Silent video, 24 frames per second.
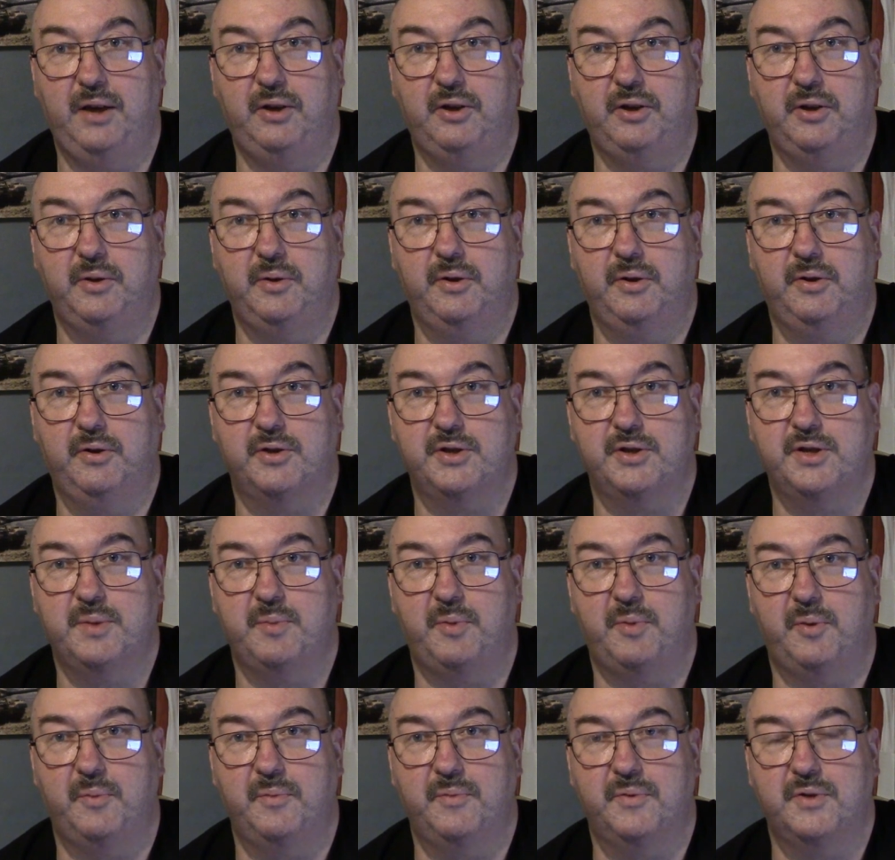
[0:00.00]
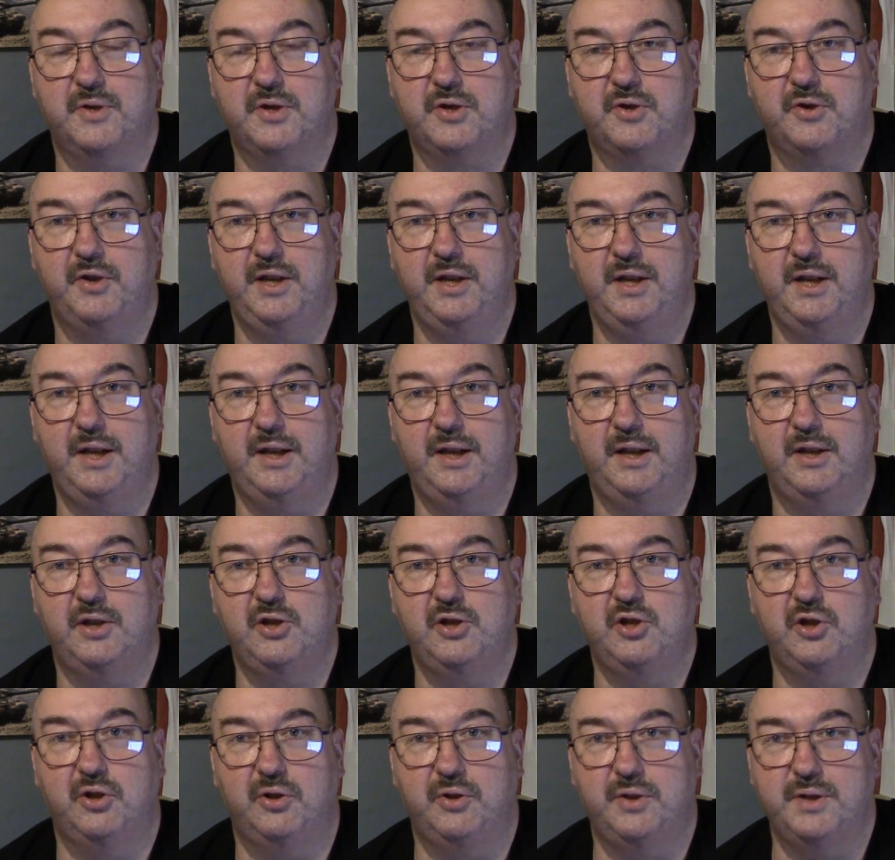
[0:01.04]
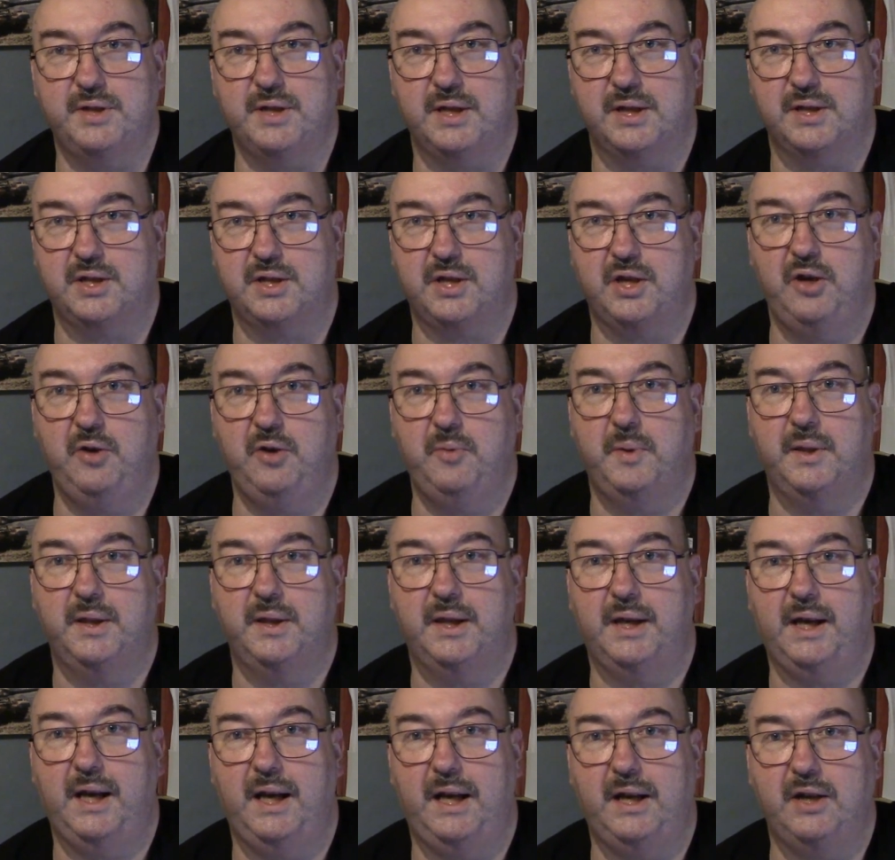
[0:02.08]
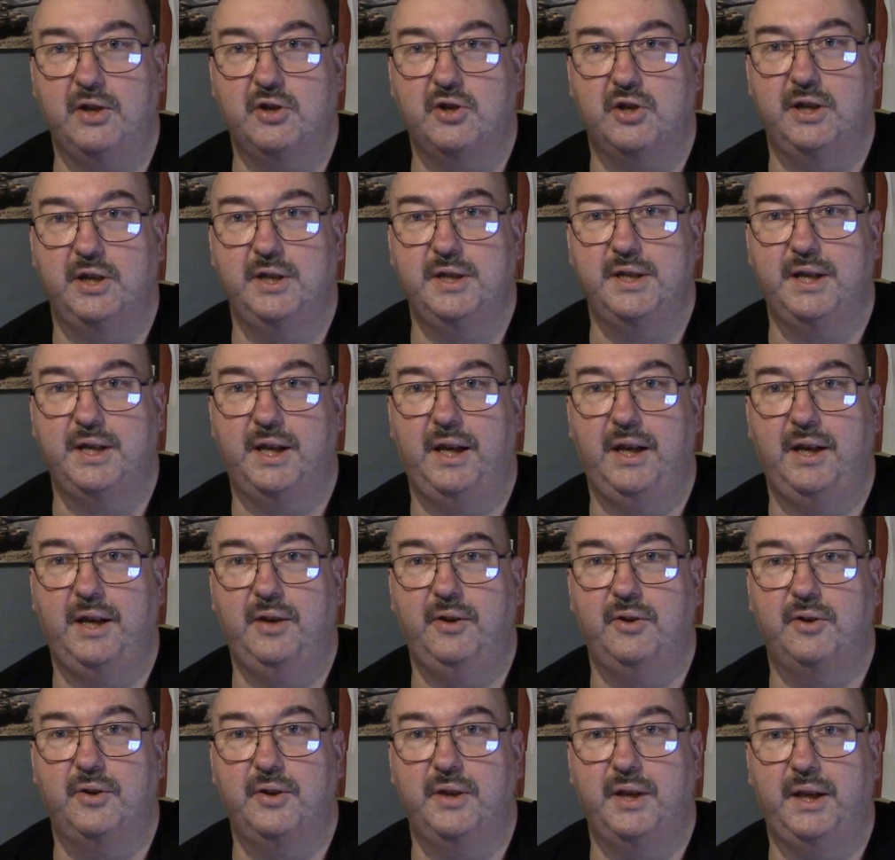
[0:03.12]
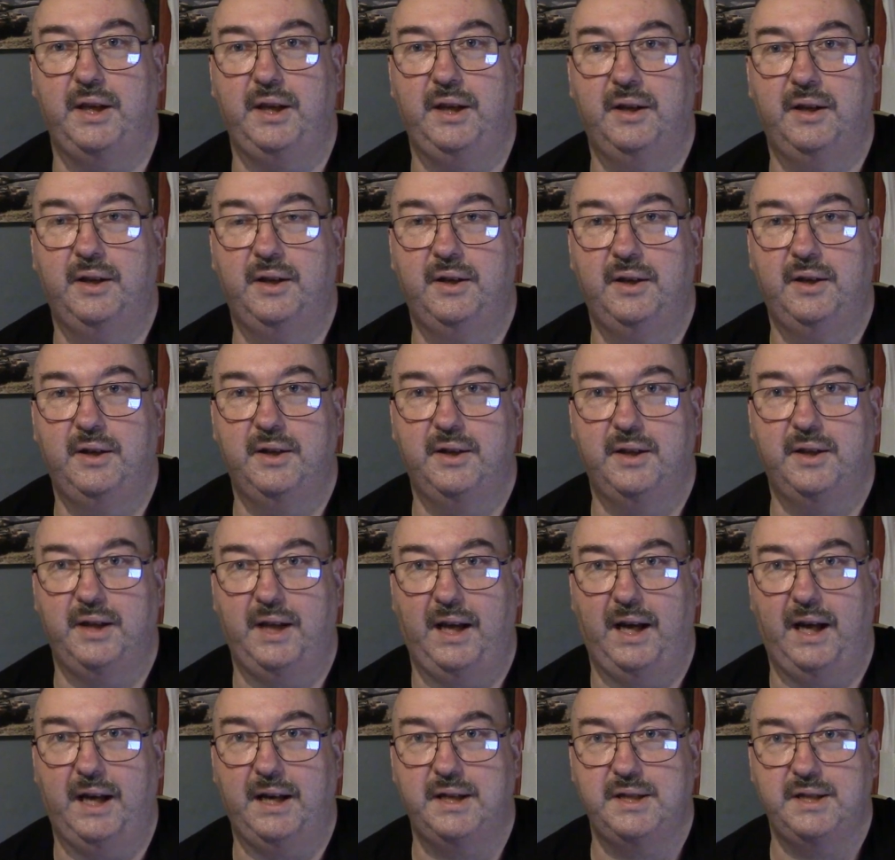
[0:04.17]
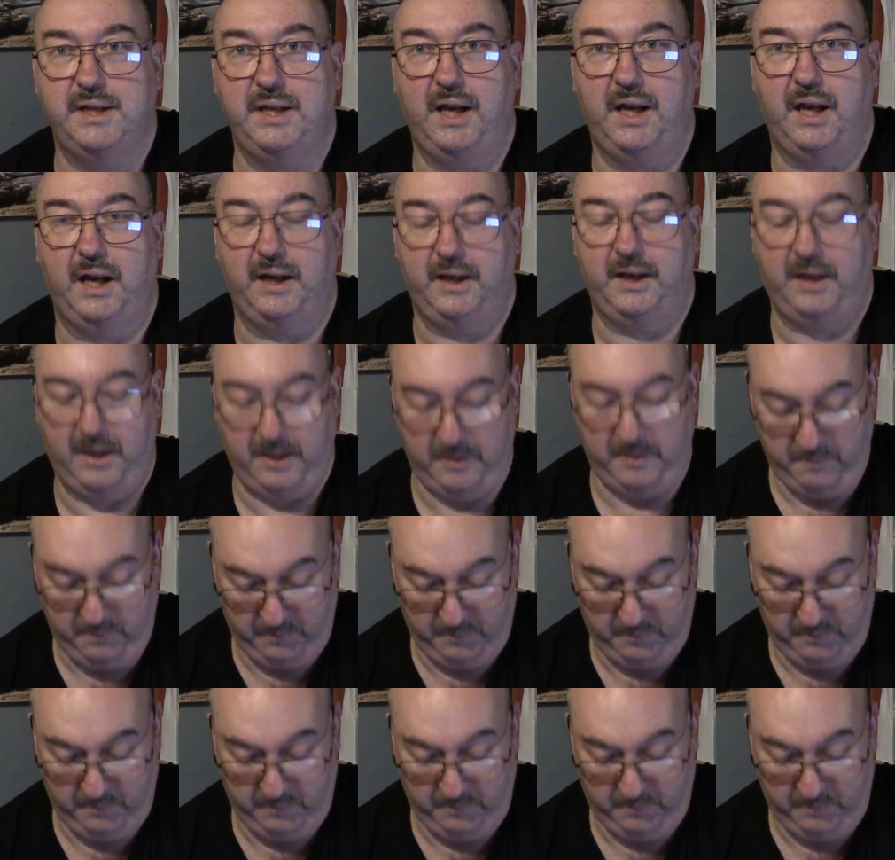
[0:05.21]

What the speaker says: going across the bottom of the screen there, like Jaws. That's Cubit the cat trying to get in on the act yet again.